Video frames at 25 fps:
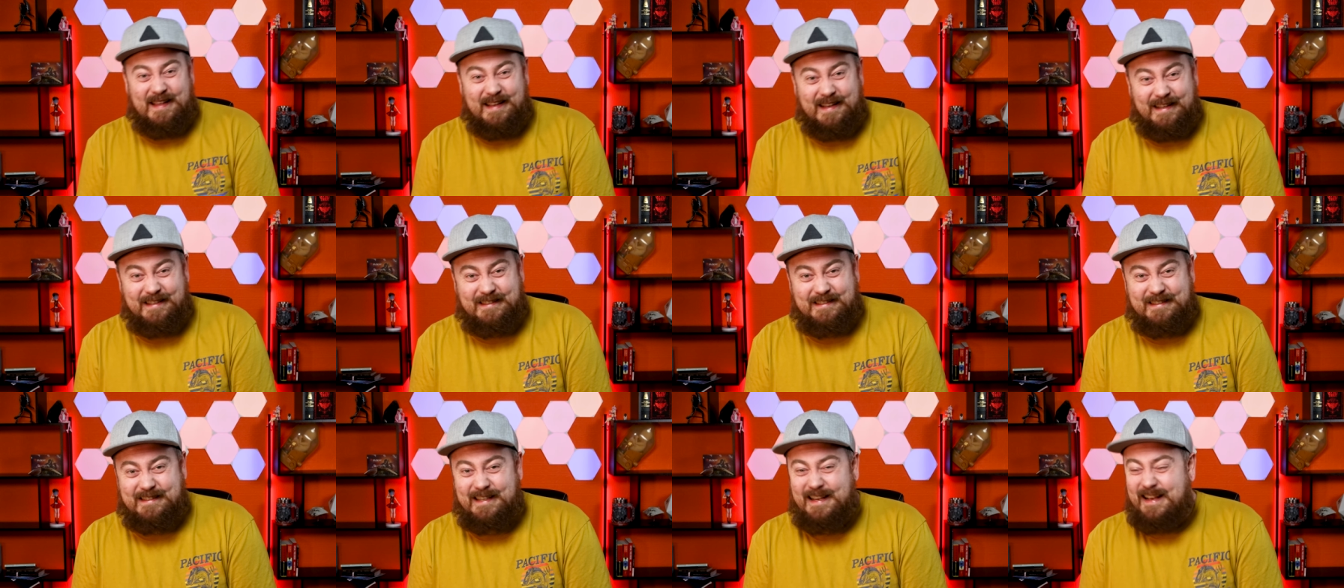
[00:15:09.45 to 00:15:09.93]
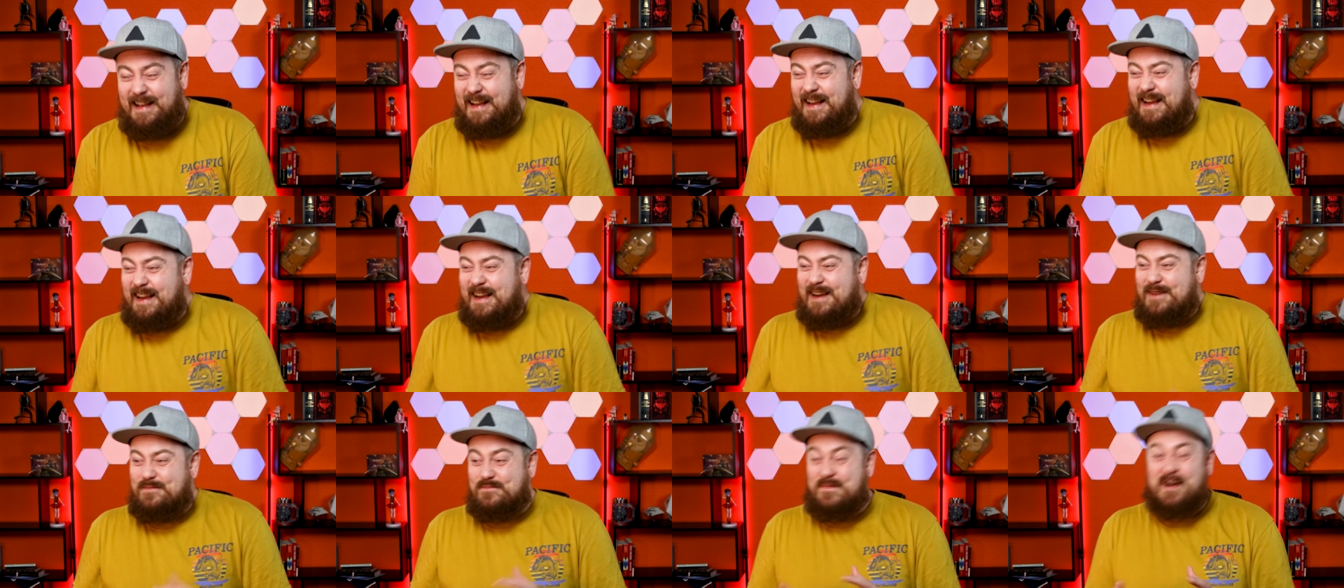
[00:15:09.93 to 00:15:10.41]
It's,
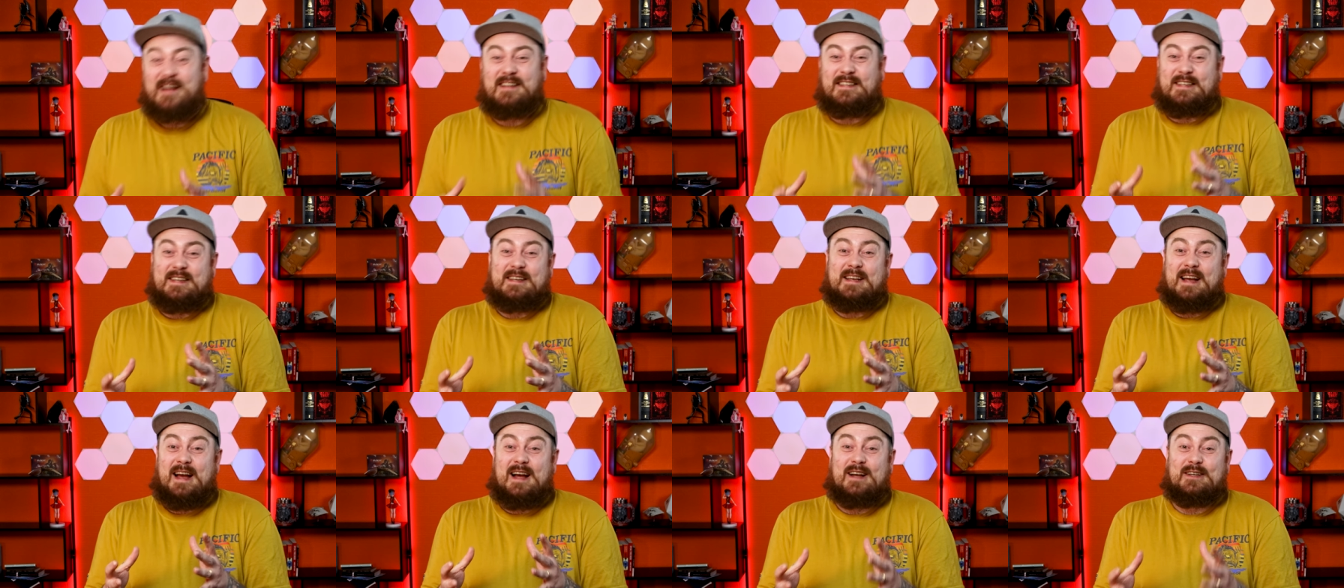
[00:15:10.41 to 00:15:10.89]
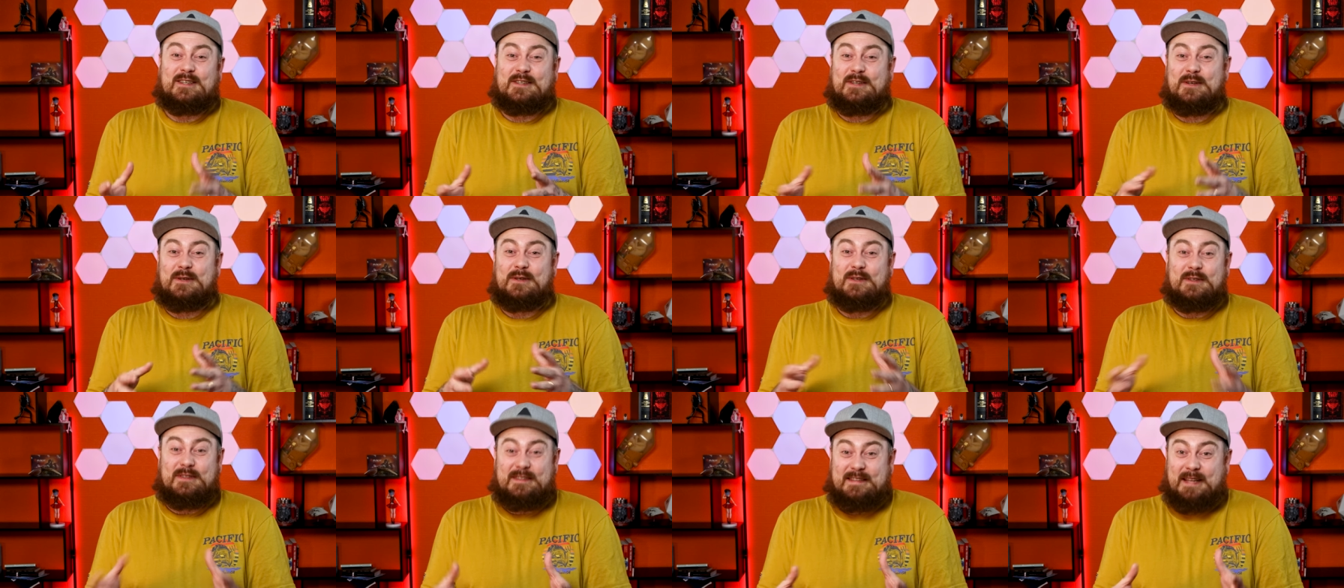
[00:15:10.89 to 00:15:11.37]

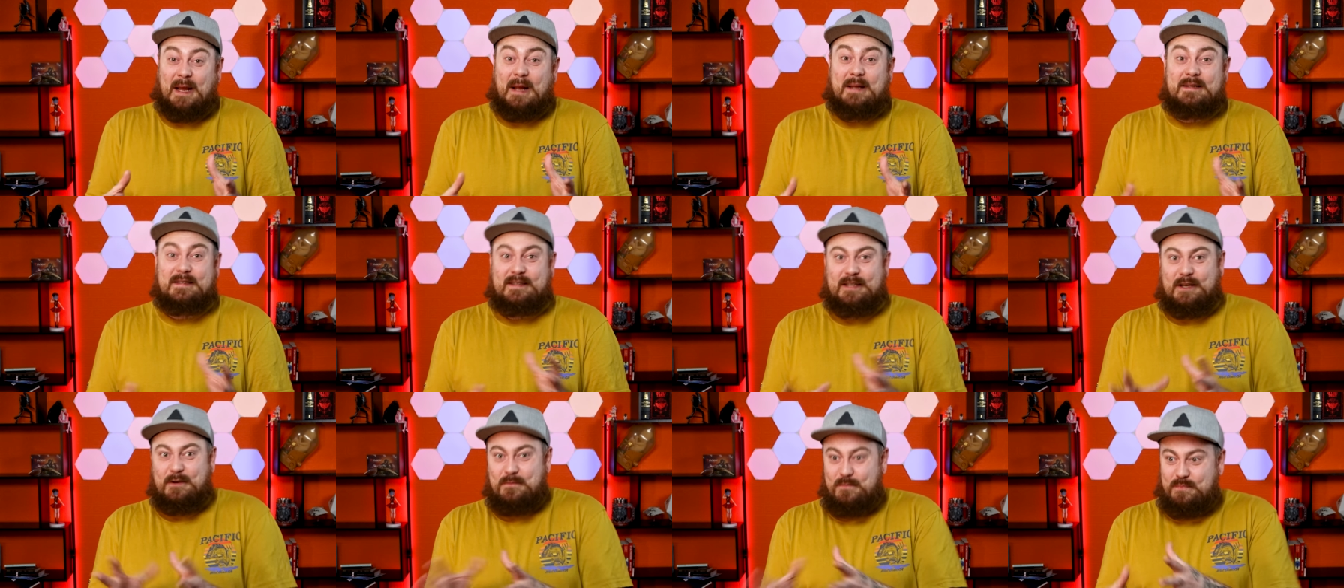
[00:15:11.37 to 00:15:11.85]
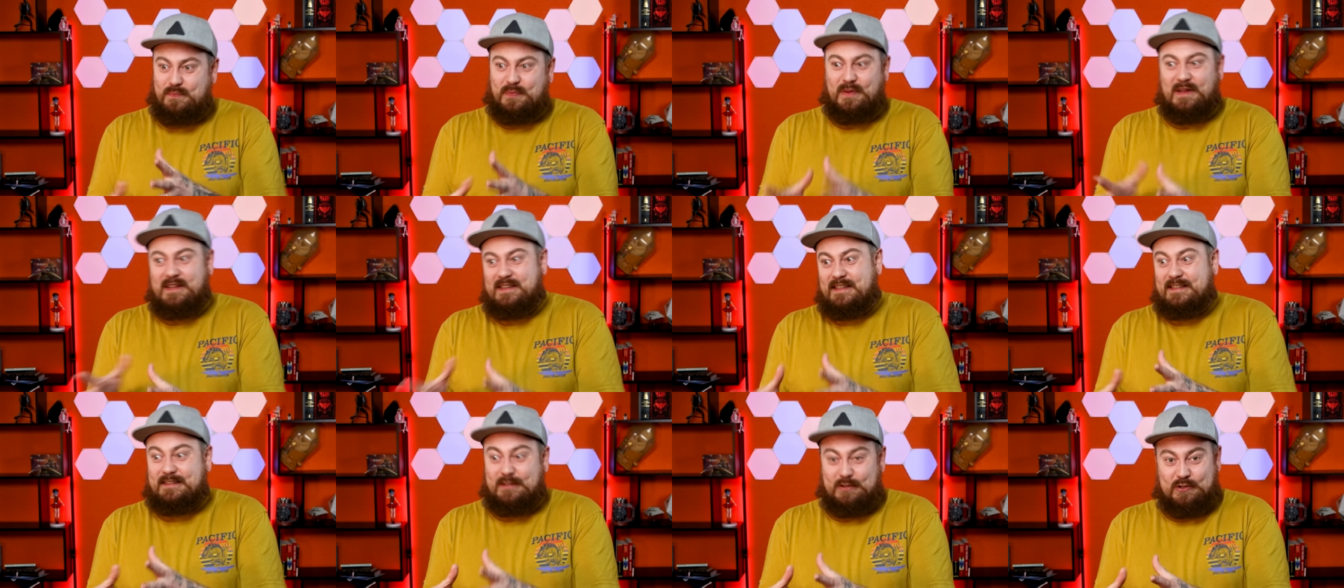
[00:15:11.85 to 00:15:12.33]
Mitsuyasu did
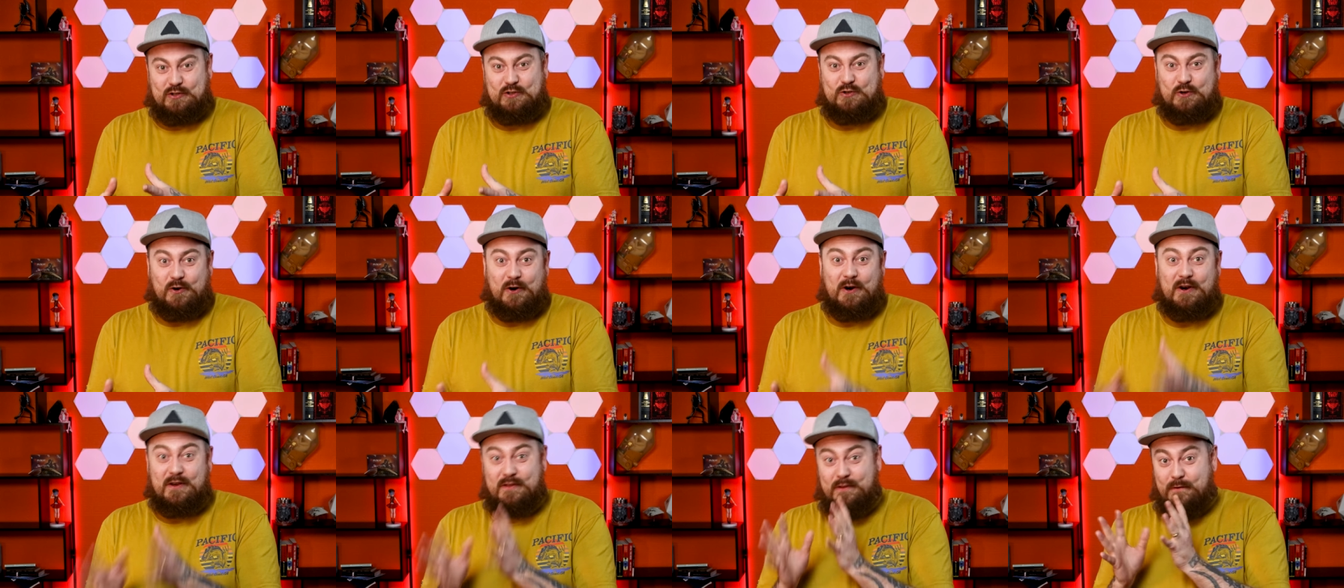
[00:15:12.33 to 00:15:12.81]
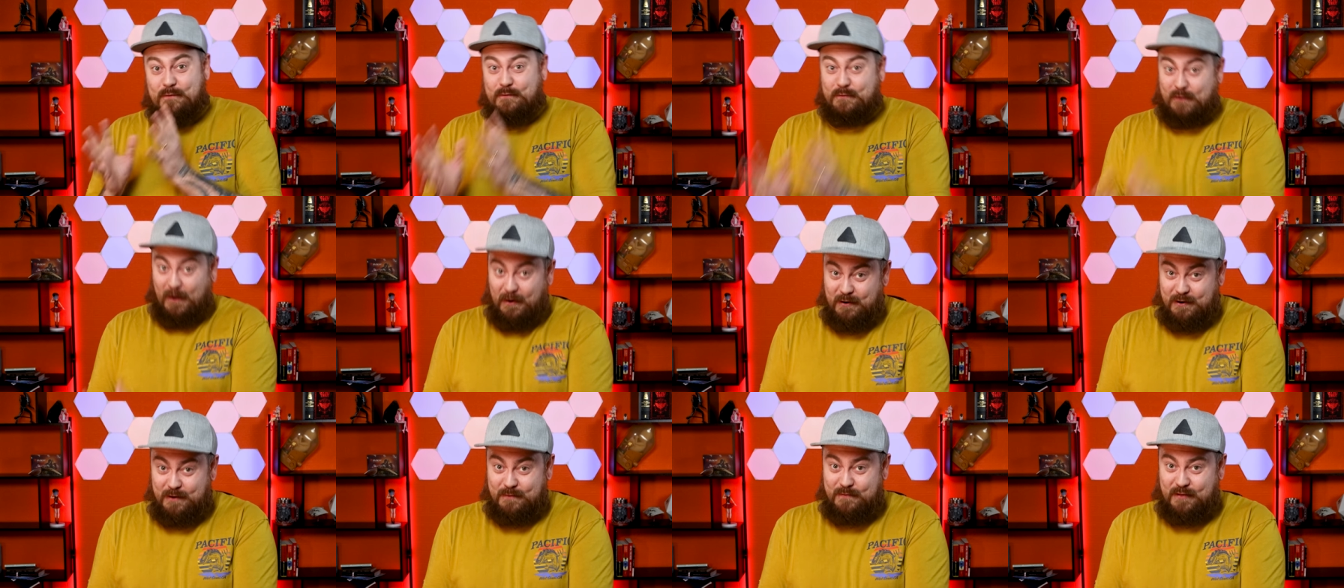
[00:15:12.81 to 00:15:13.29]
completely destroy the
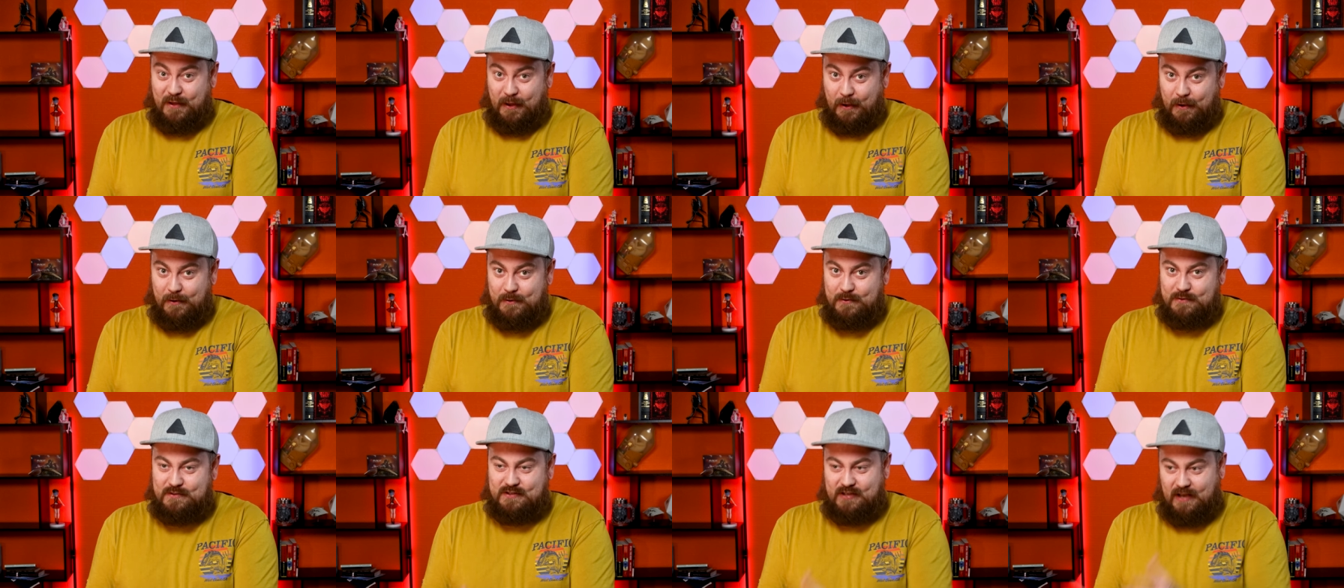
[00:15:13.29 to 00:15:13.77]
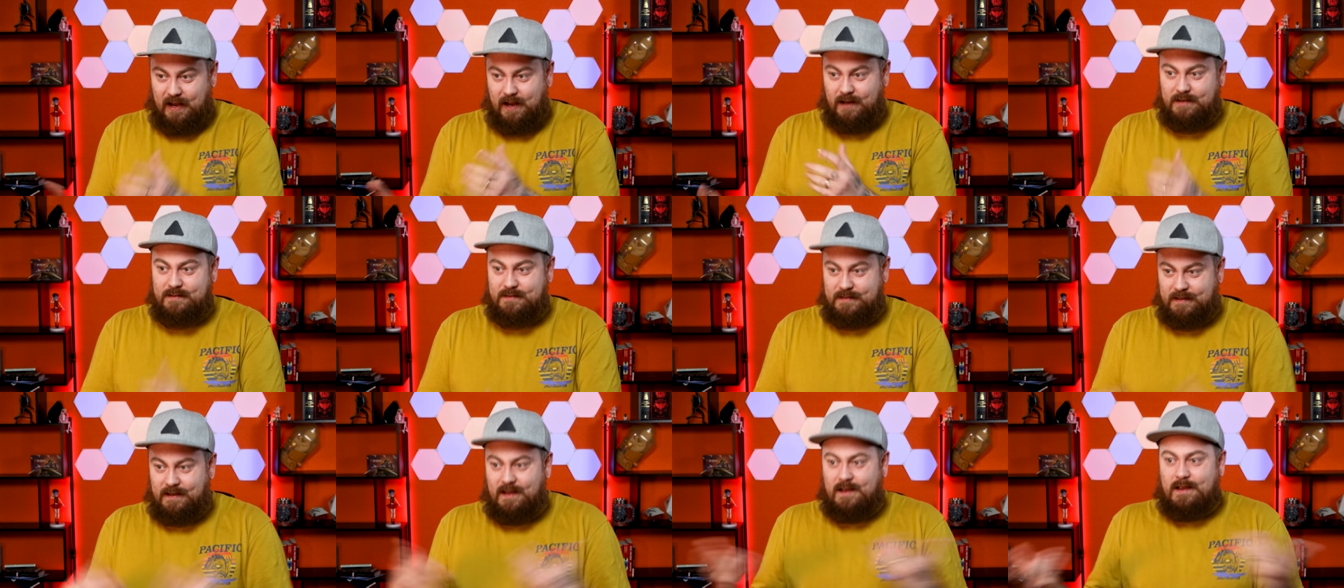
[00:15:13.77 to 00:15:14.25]
front of the house
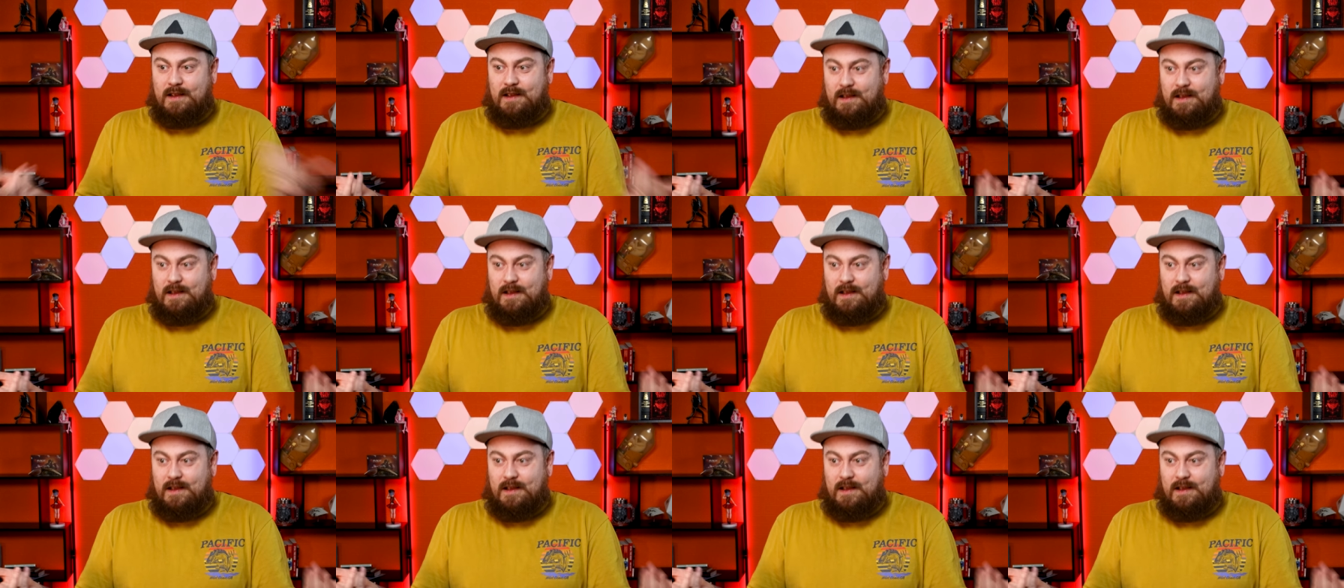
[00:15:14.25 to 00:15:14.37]
and